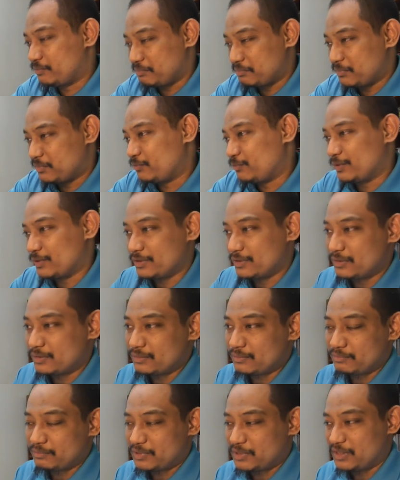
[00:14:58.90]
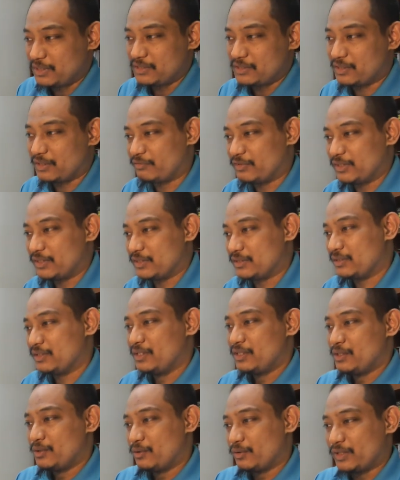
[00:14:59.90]
we change after this,
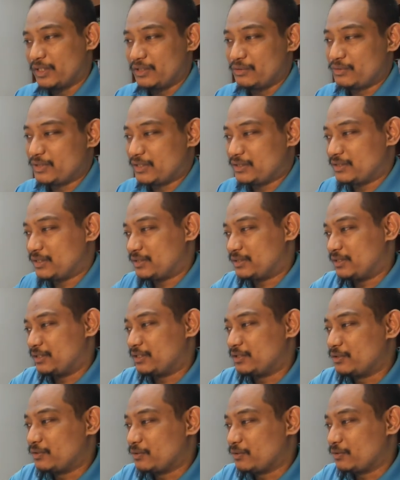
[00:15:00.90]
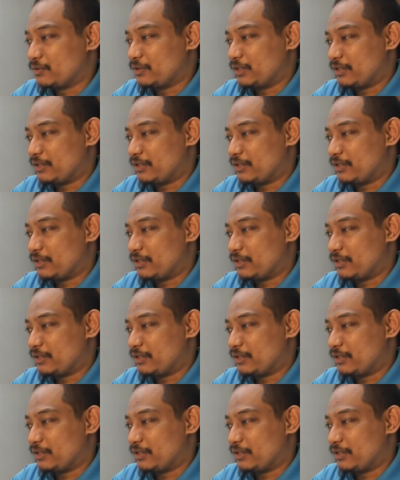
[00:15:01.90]
okay, you can just ignore